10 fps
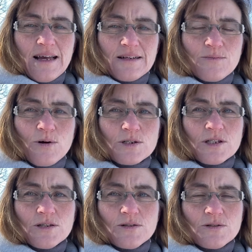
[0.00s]

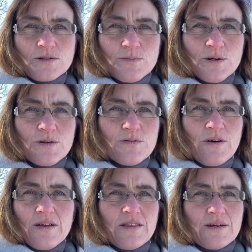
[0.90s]
watching the horse move,
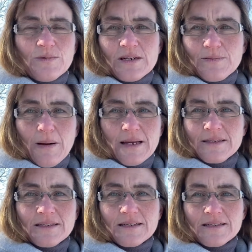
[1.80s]
I think, when it's
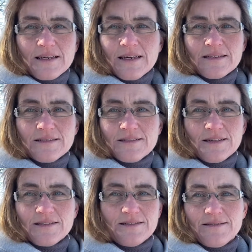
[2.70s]
painted is
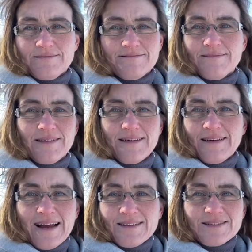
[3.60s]
just
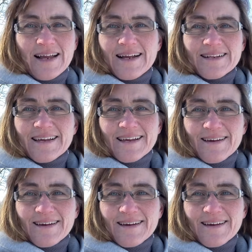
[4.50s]
outstanding.